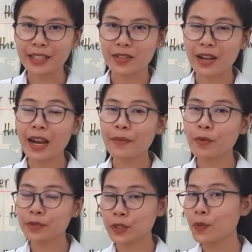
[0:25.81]
So now let's
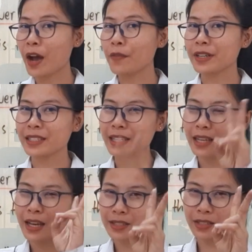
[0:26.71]
move to our
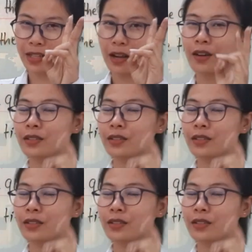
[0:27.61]
second session all